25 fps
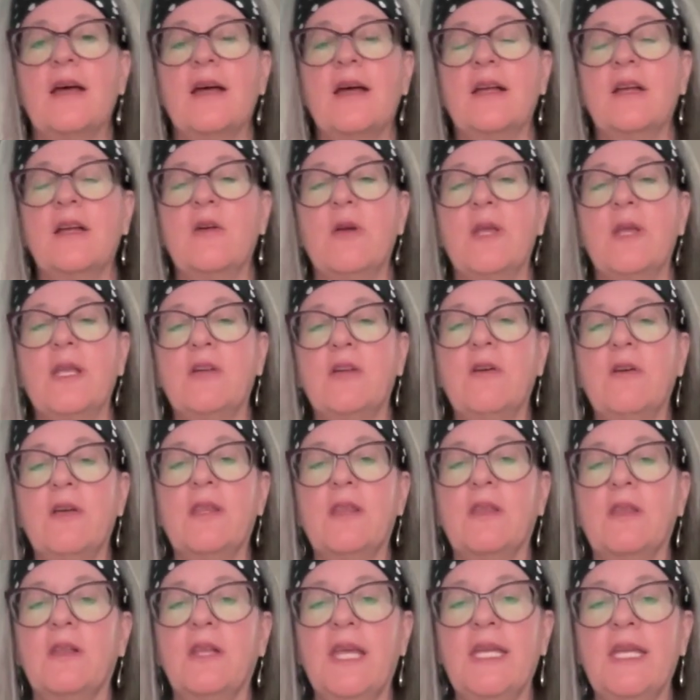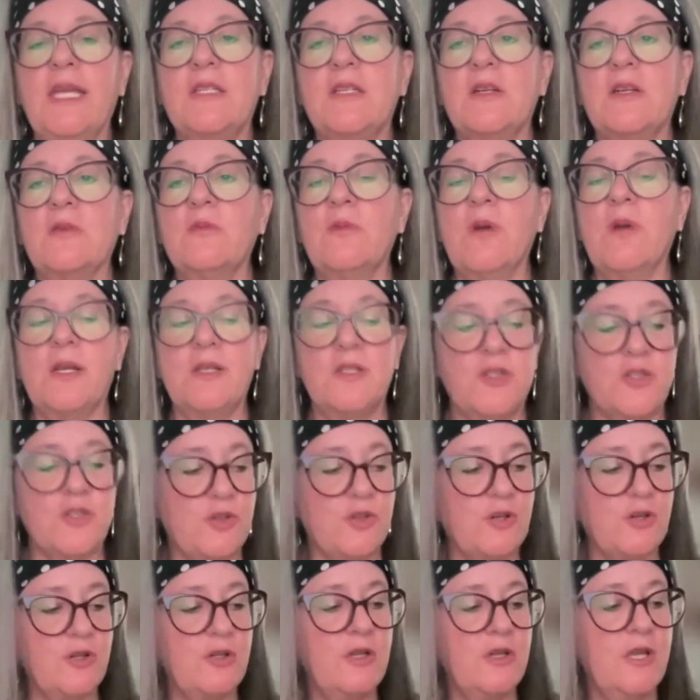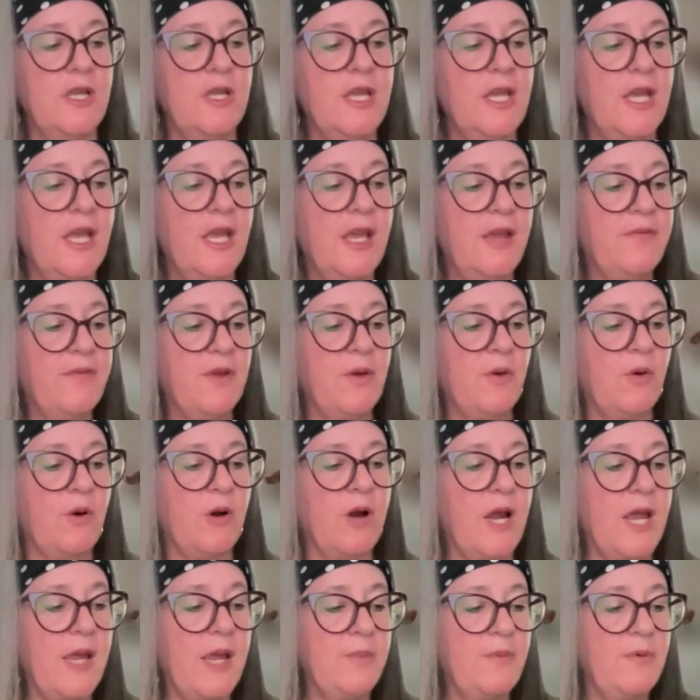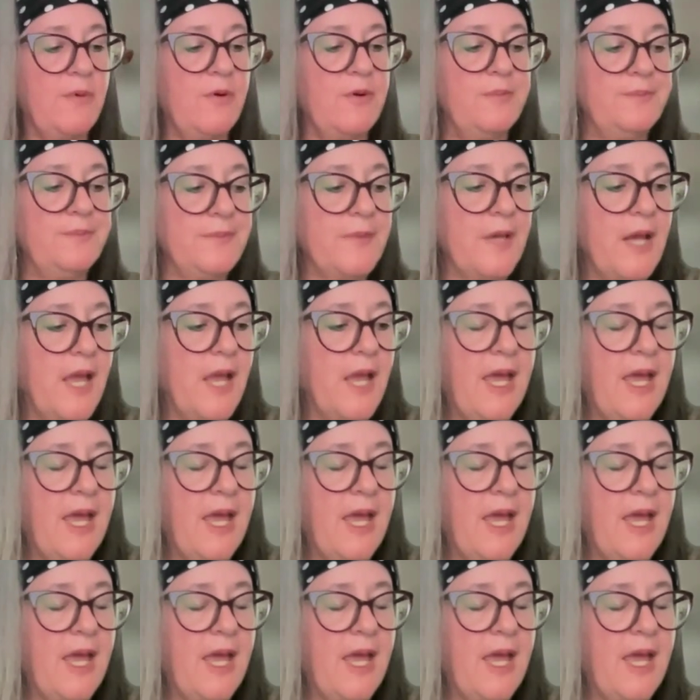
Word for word: Uh, go ahead and click the link to register if you are able,